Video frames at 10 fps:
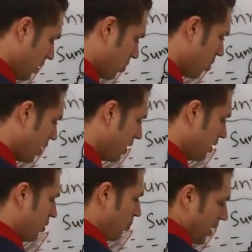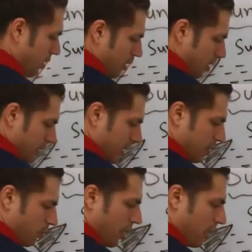So Earth spins
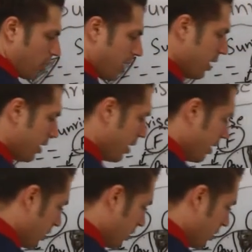this way. Okay.